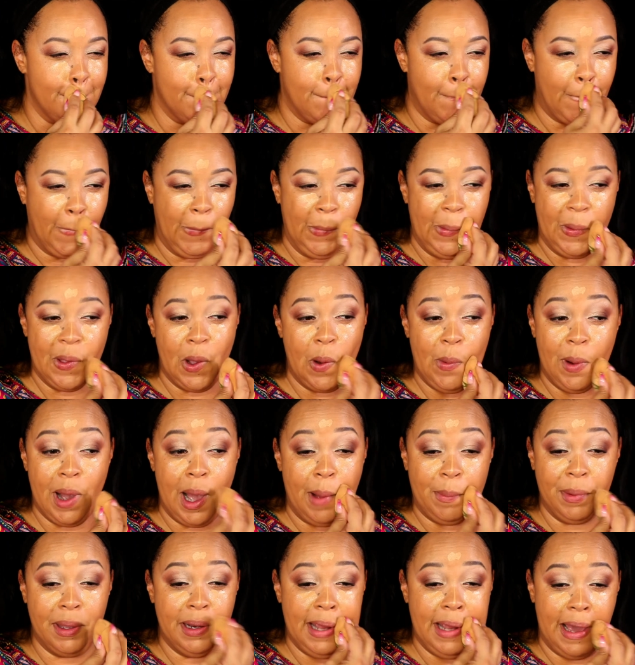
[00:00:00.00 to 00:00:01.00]
You know what?
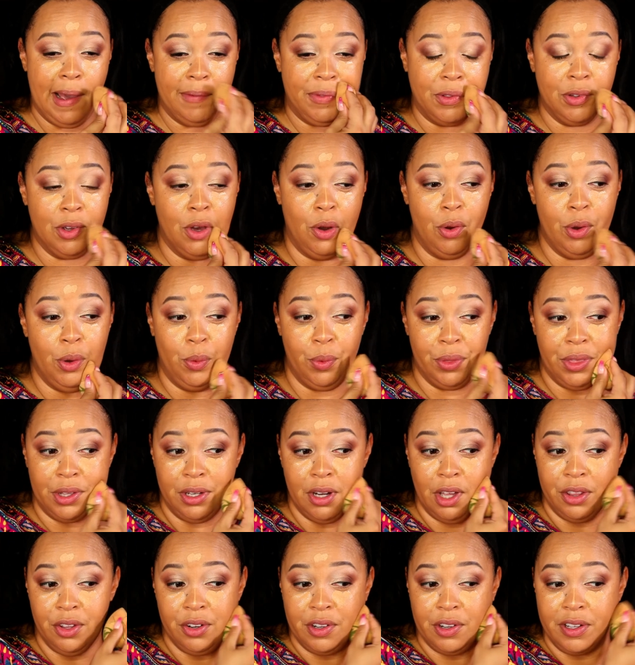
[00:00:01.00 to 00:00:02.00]
I'm gonna have to go in with
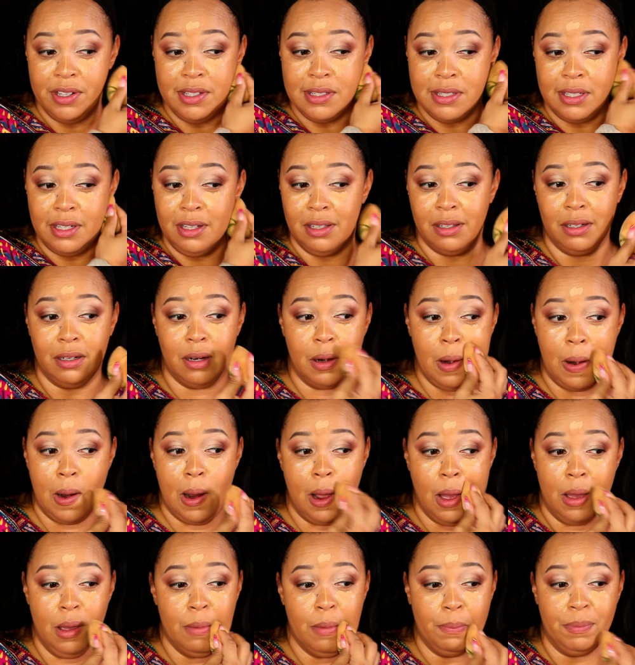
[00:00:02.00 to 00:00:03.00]
another concealer
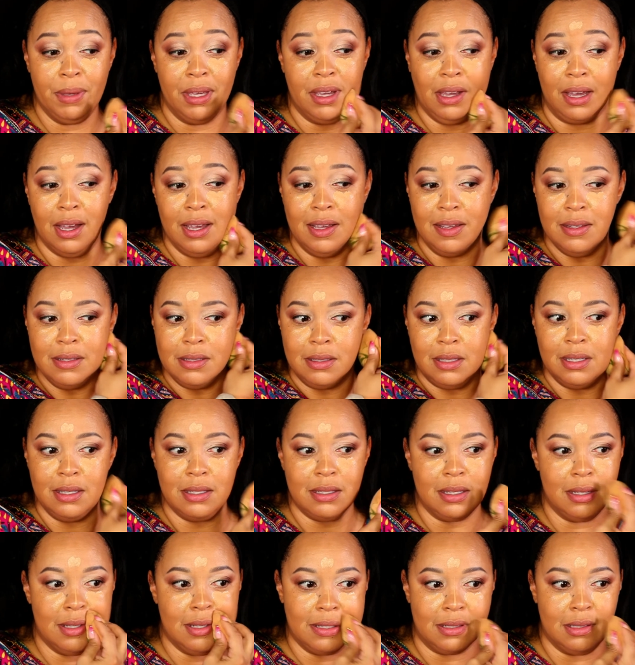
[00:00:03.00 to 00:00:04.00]
because
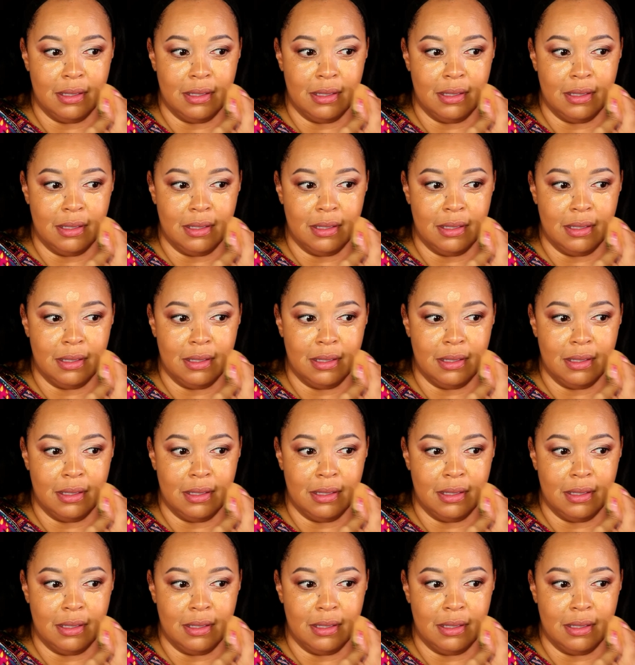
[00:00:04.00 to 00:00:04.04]
this is